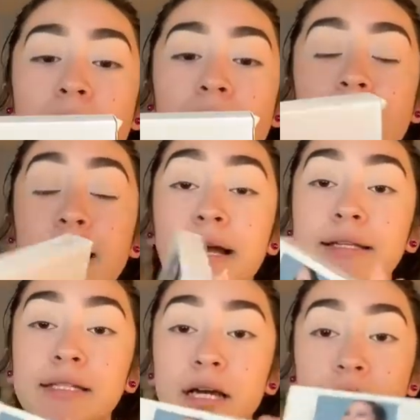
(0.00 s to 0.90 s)

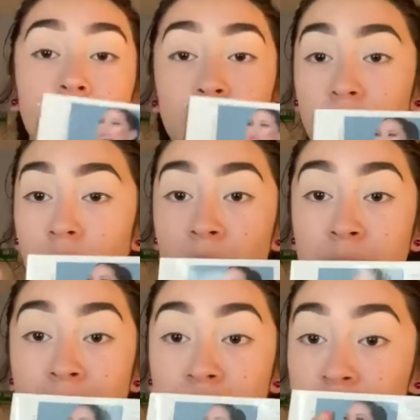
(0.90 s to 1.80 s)
and on the
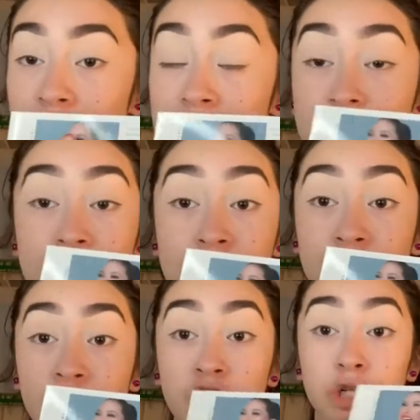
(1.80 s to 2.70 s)
back she has a
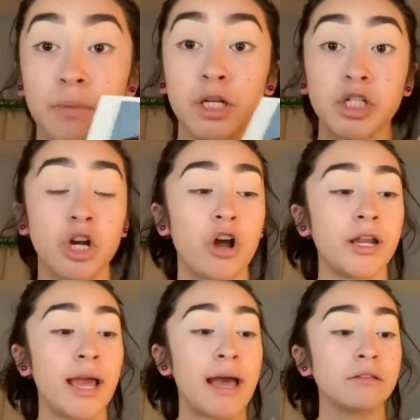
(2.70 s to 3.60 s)
signature picture on
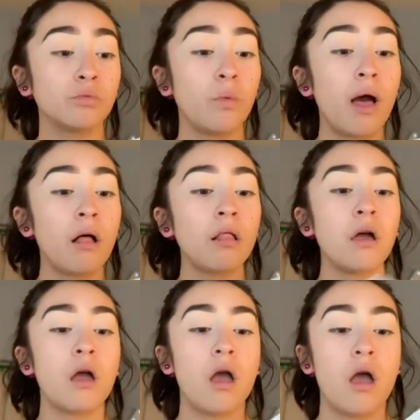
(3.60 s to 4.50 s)
it as well.
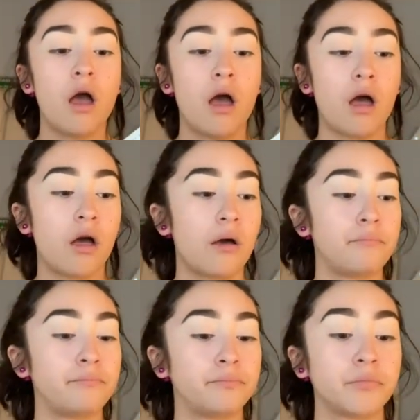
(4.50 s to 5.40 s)

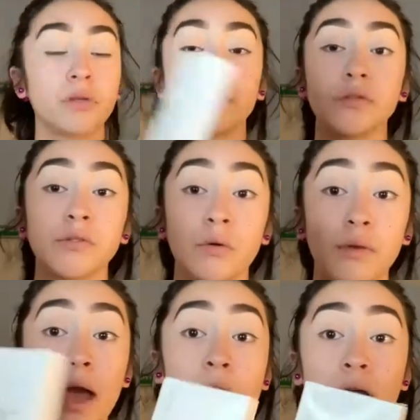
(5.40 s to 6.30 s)
So
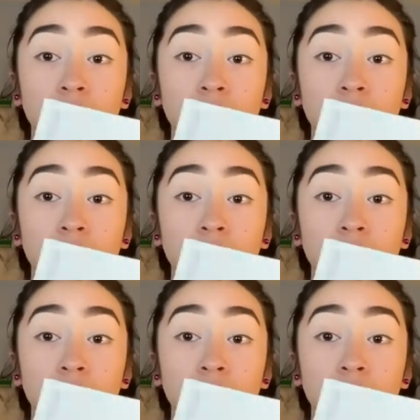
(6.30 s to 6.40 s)
yeah,